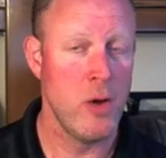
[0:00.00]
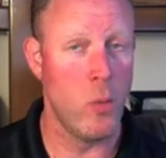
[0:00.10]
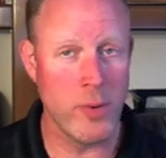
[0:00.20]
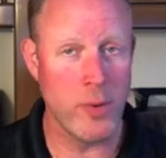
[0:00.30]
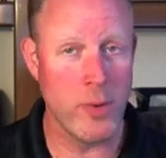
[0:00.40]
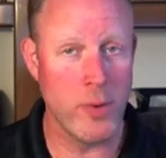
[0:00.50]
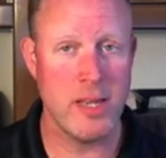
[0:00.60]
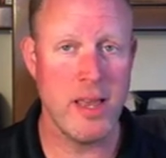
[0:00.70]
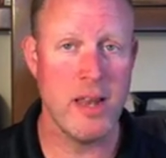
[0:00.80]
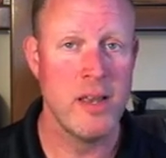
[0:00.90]
Why do I
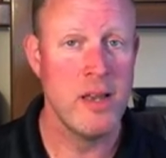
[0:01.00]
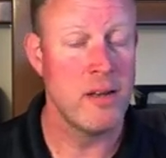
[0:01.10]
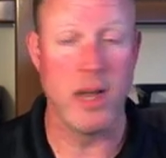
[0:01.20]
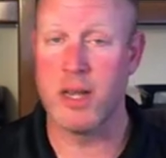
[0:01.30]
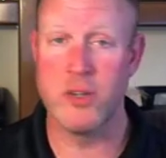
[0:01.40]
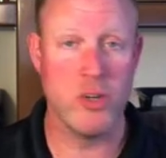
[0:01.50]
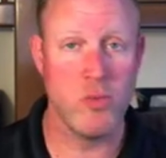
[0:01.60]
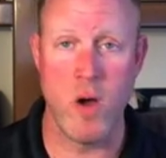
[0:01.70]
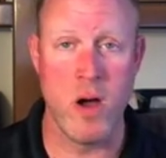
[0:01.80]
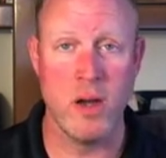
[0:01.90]
say that? Not because you're
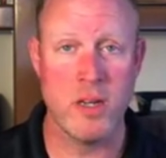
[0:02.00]
wrong,